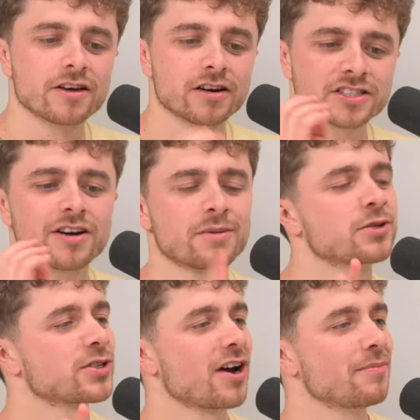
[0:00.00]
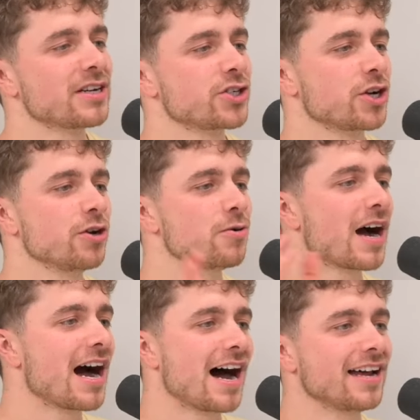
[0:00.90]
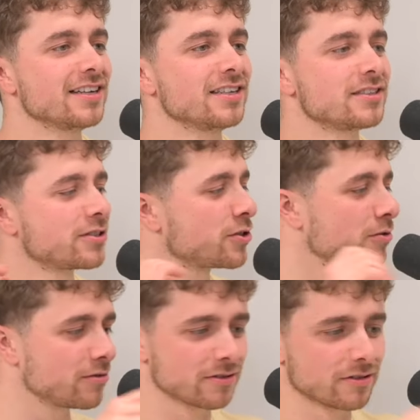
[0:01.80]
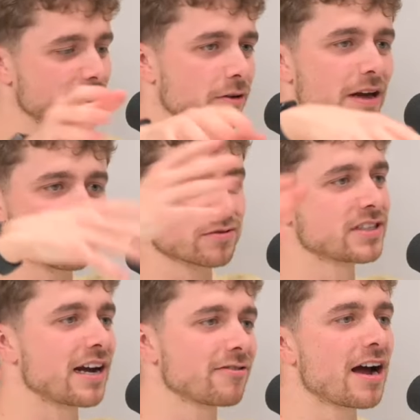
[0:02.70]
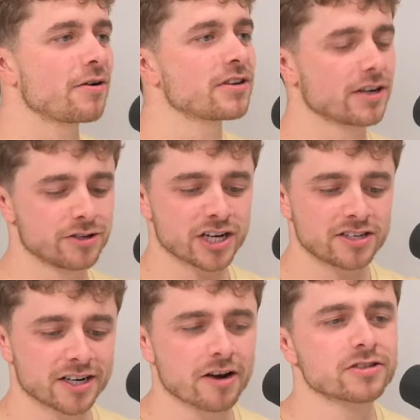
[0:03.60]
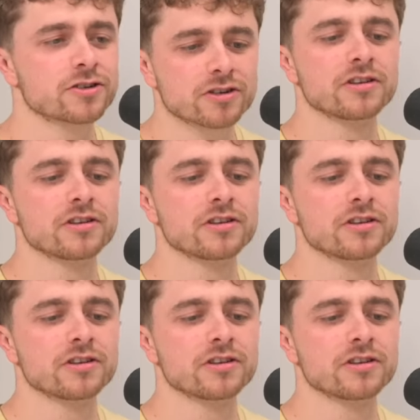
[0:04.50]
uh, turned up to Sidemen shoe and saw you know everyone sat around and JJ goes